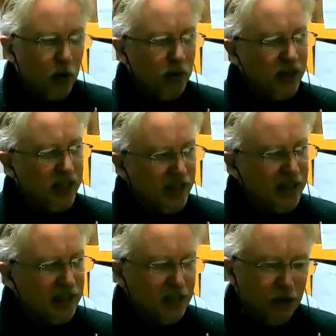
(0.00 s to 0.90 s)
with the in
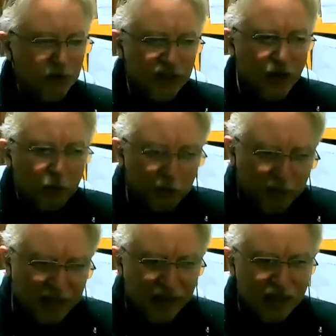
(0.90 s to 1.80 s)
itself, and that would
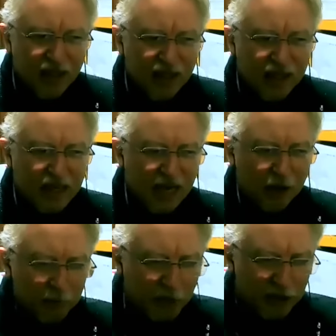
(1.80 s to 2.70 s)
be
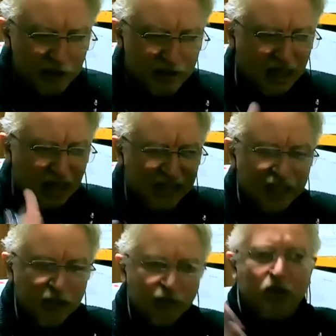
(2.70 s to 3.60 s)
Elon Musk's
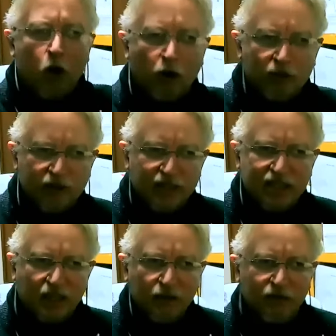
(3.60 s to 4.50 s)
idea of God, this
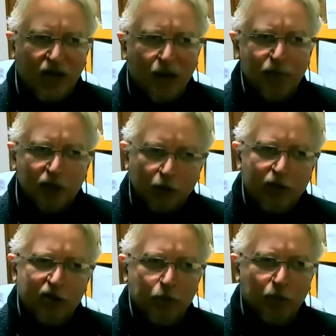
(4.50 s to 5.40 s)
kind of
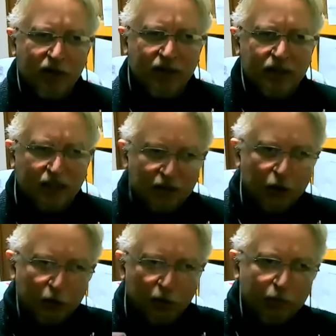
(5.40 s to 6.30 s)
absolute spirit, as
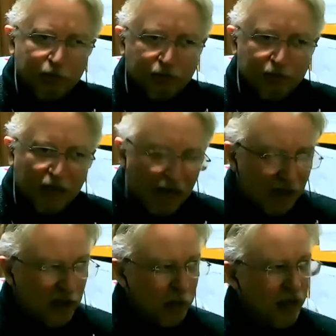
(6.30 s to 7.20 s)
you
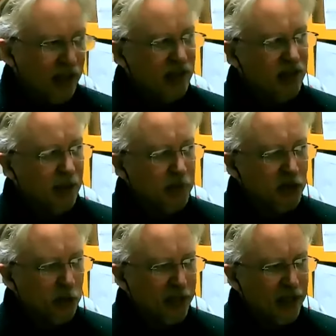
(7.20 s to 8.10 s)
argument, it seems
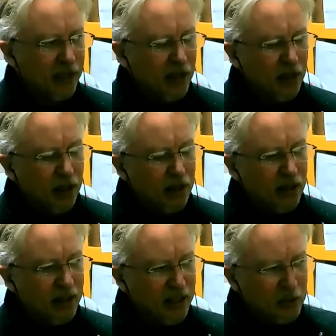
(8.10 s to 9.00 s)
to me,
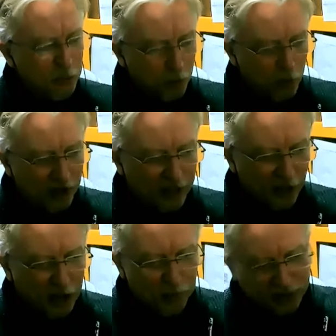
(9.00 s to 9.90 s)
is working
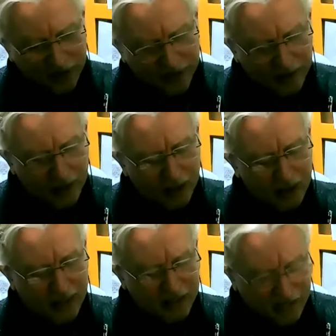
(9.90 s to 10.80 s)
out. But then
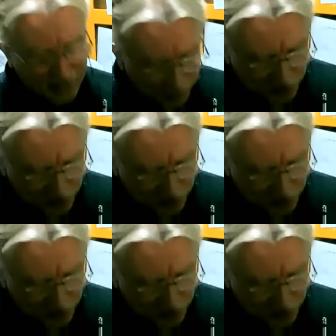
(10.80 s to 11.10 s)
it seems